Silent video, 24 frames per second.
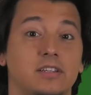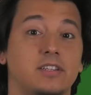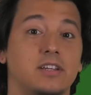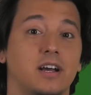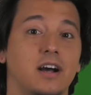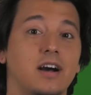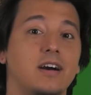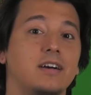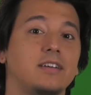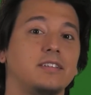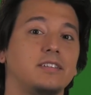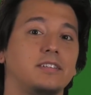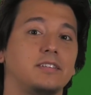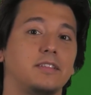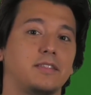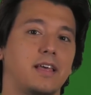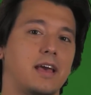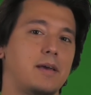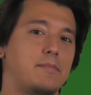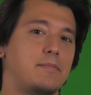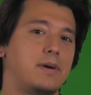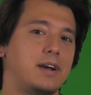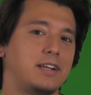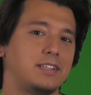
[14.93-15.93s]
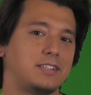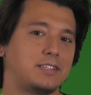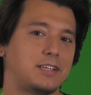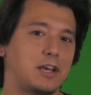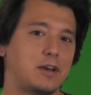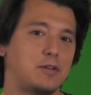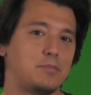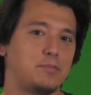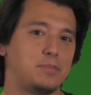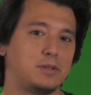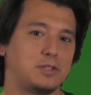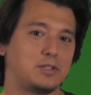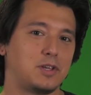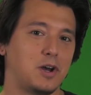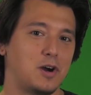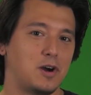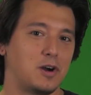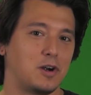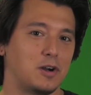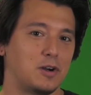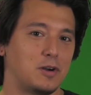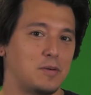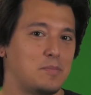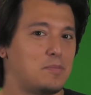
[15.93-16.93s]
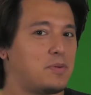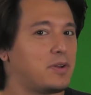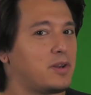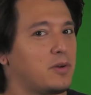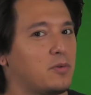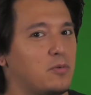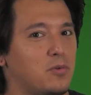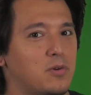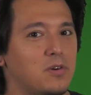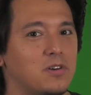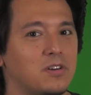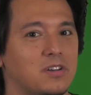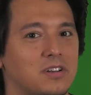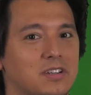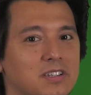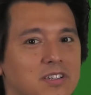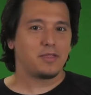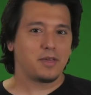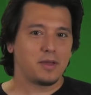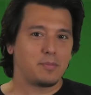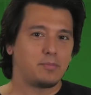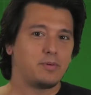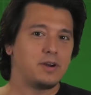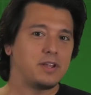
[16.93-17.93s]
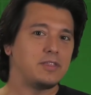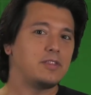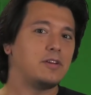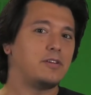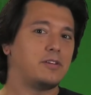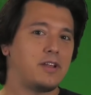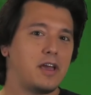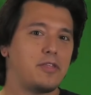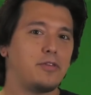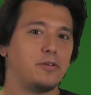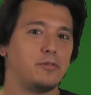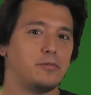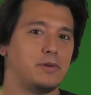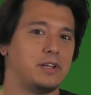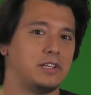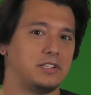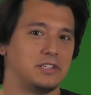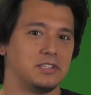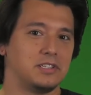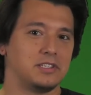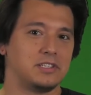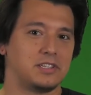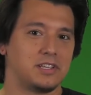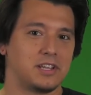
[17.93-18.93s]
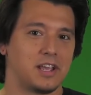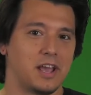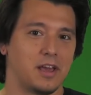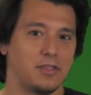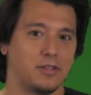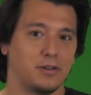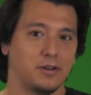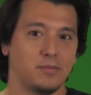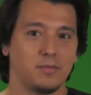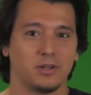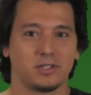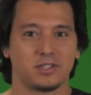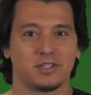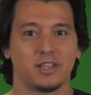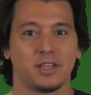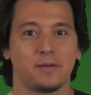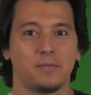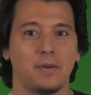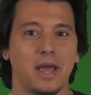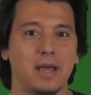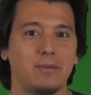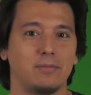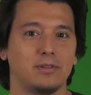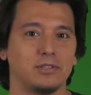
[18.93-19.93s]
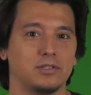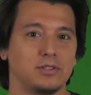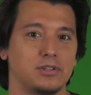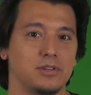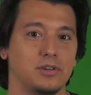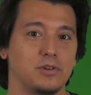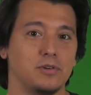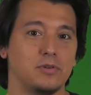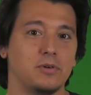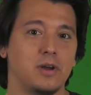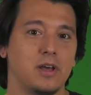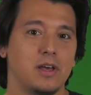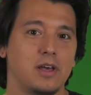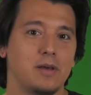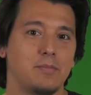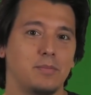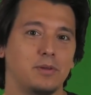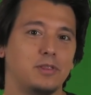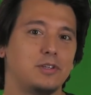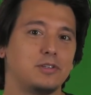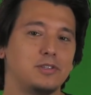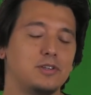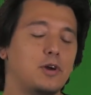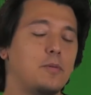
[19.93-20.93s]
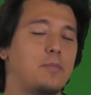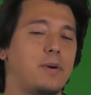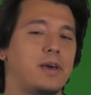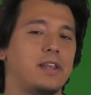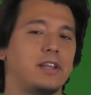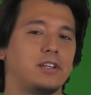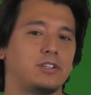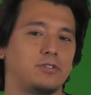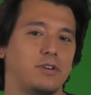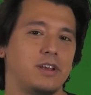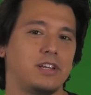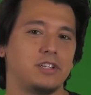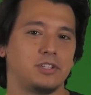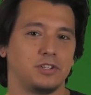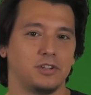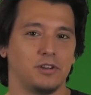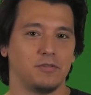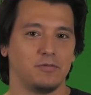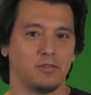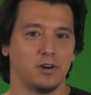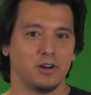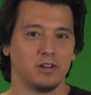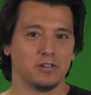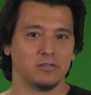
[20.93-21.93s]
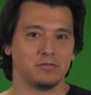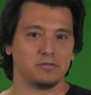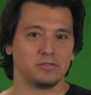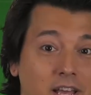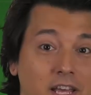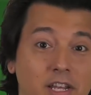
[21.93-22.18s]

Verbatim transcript: And to us, that might sound bizarre, but it works. They bring their nether regions together, much like mammals do, but there's no penetration involved.